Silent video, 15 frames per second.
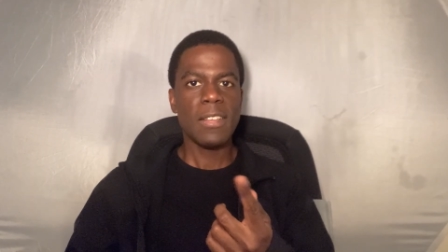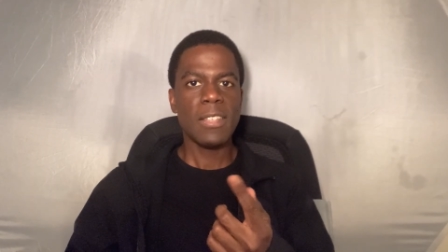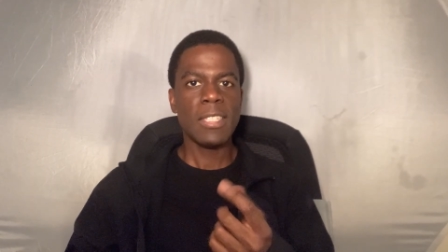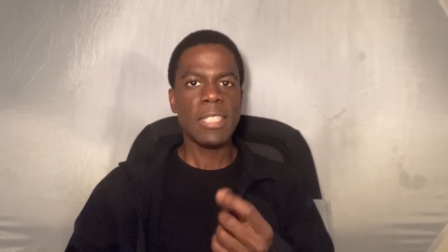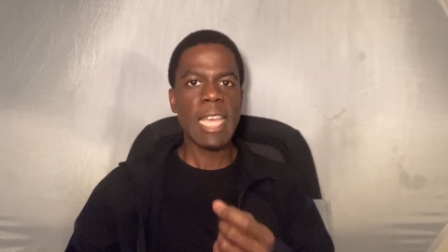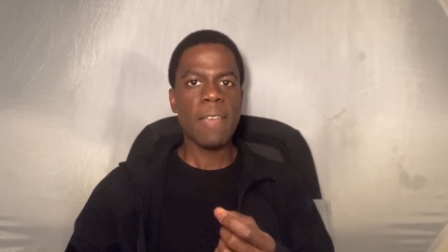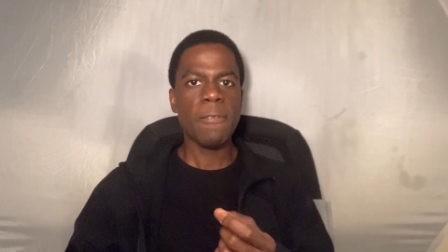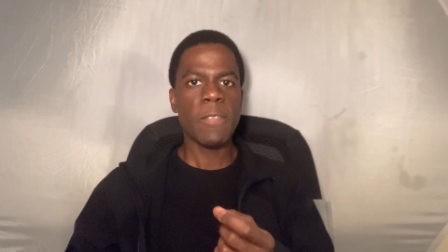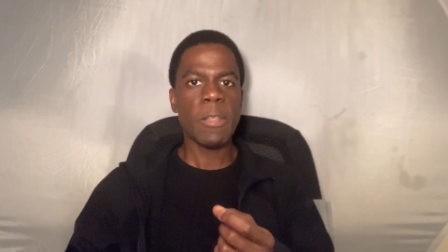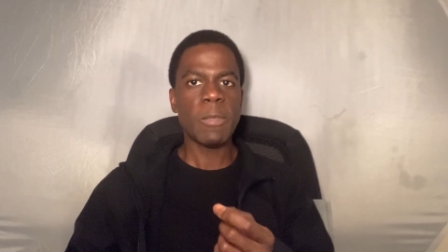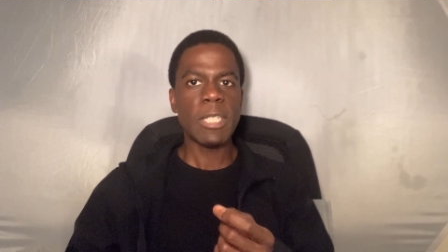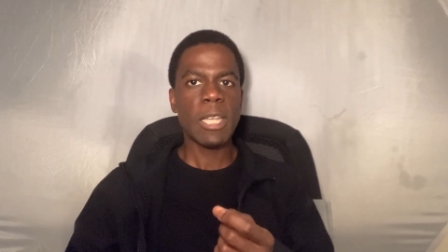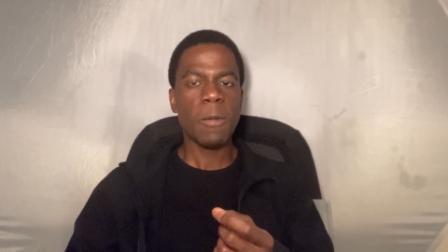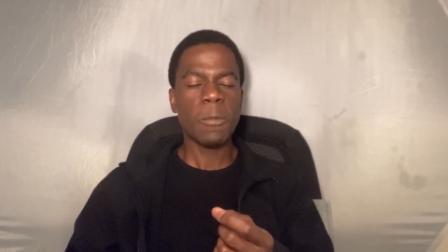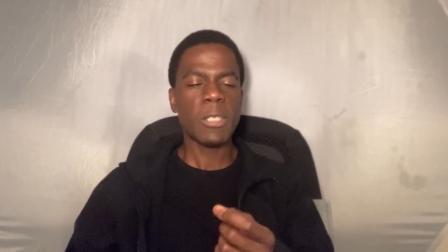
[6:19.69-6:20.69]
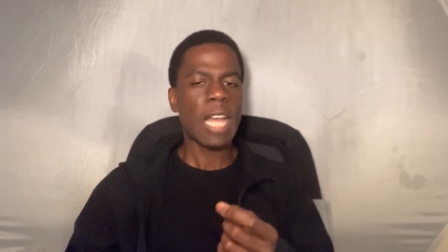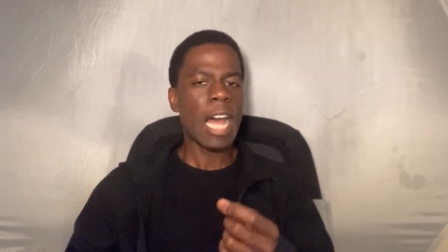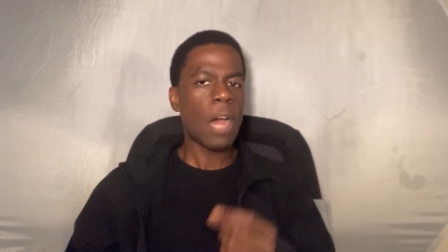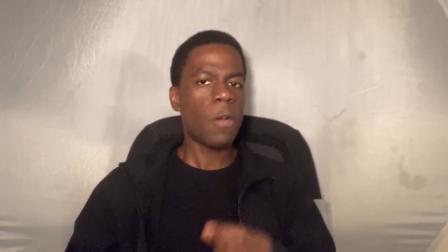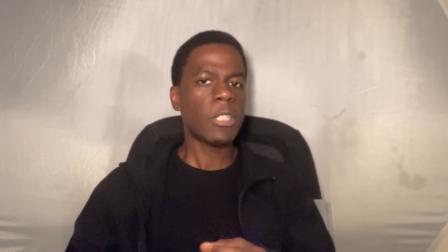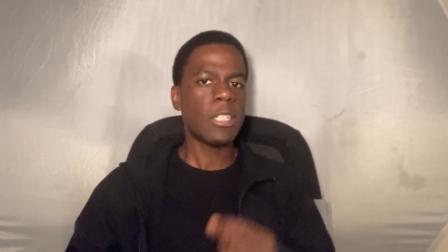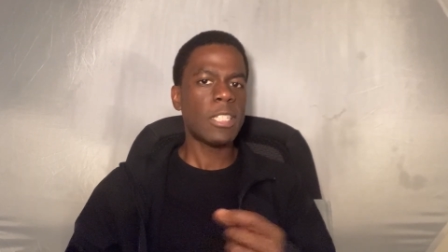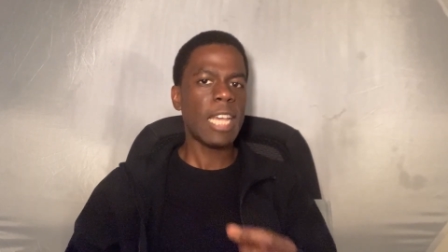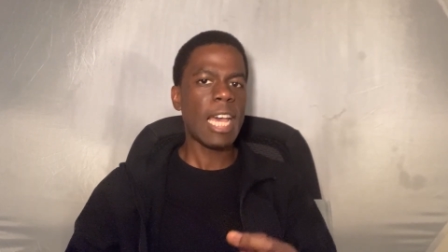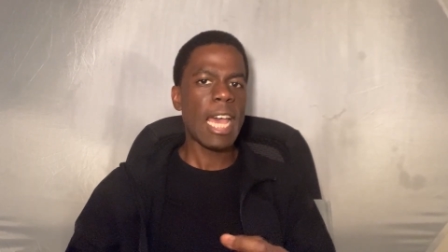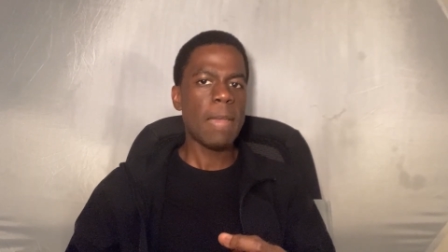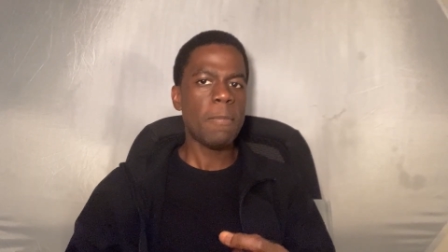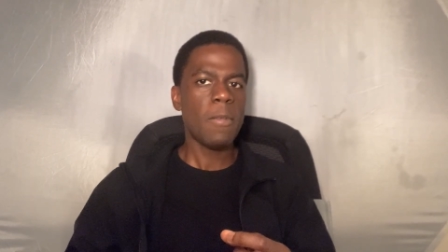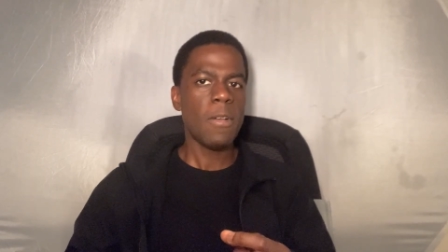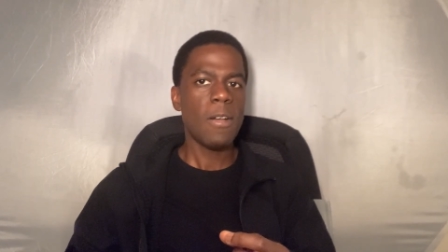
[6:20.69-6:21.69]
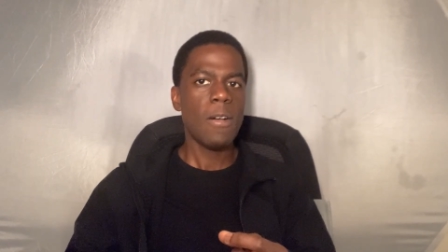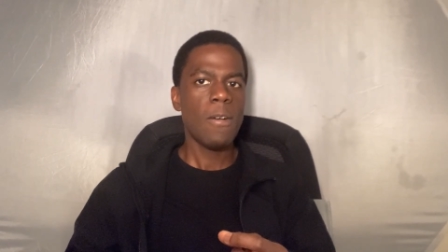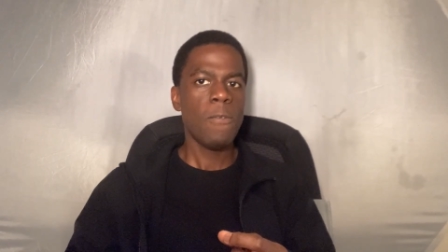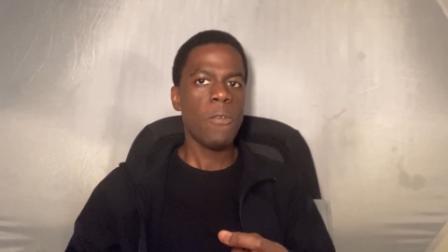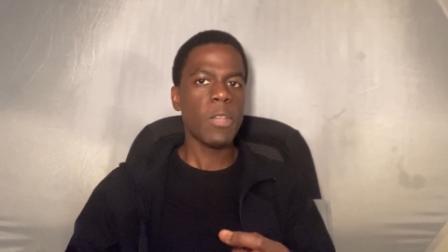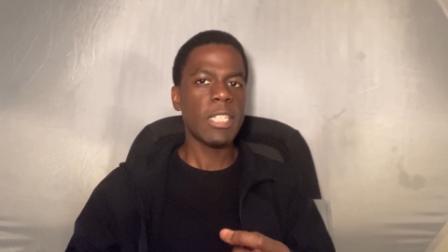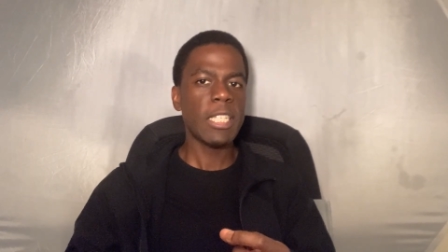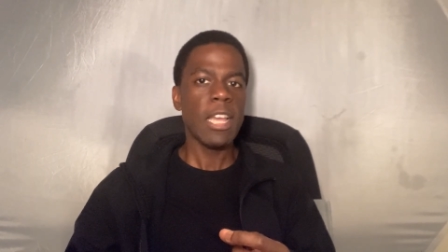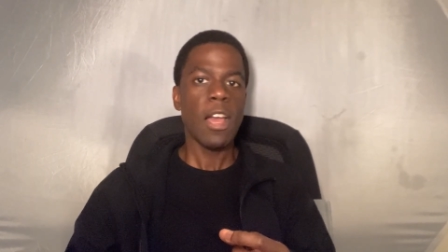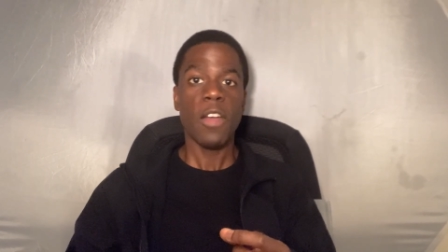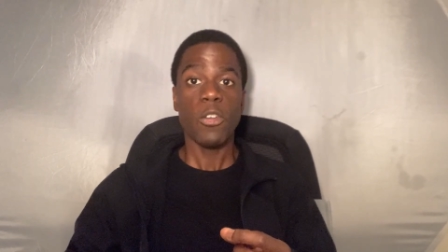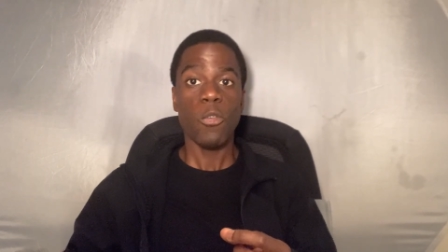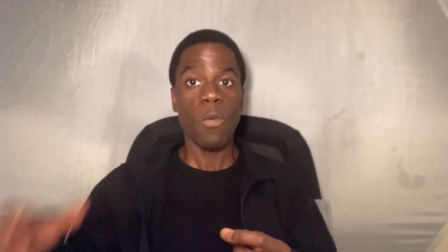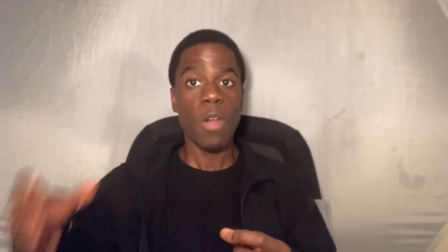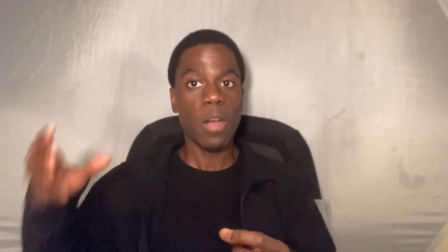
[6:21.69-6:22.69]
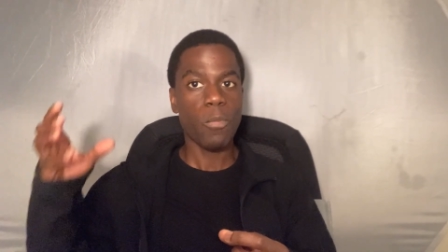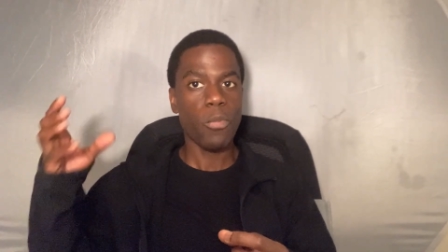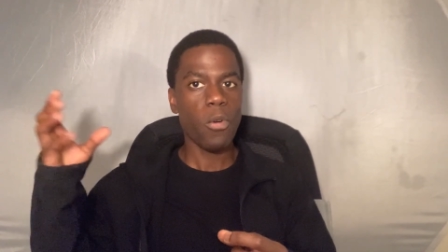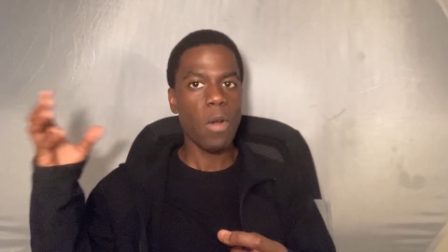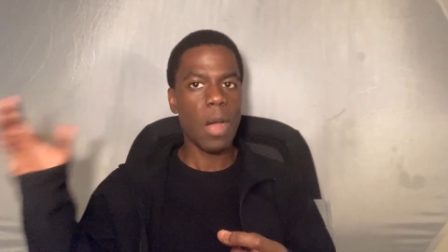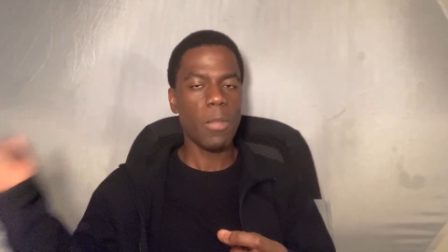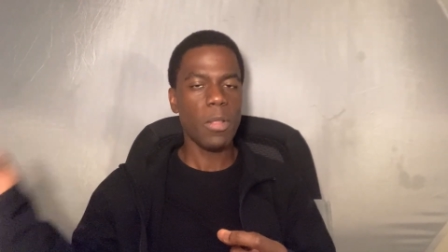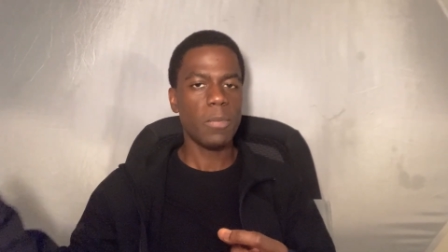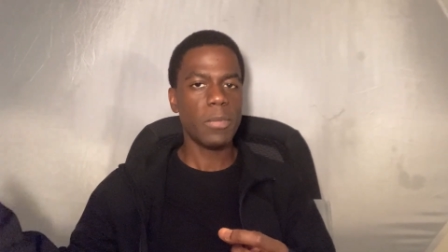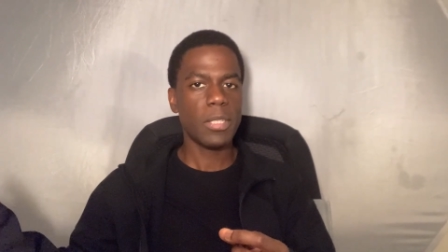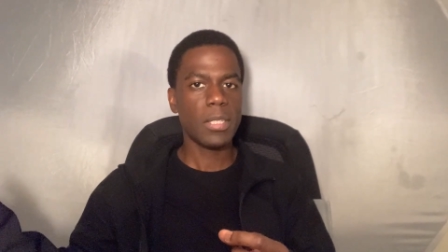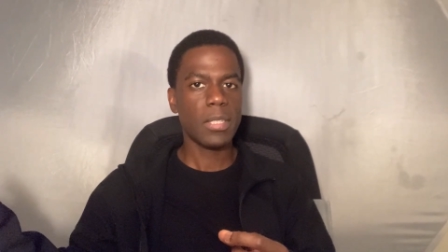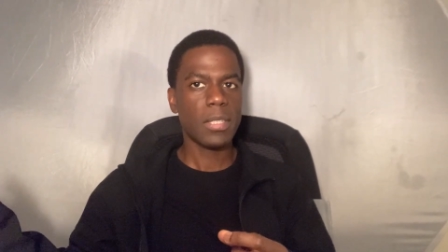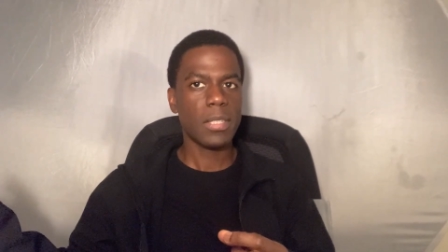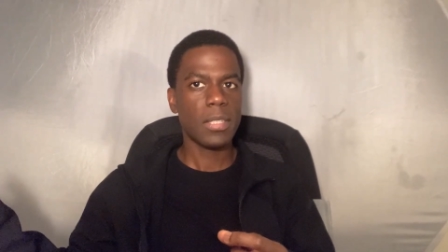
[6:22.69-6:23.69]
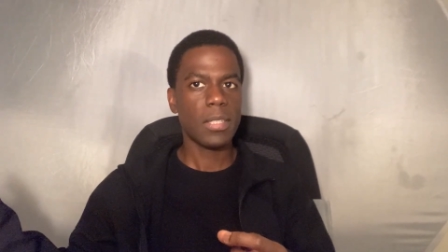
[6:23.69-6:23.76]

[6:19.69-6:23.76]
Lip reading: save themselves hours of time focusing on the wrong problems.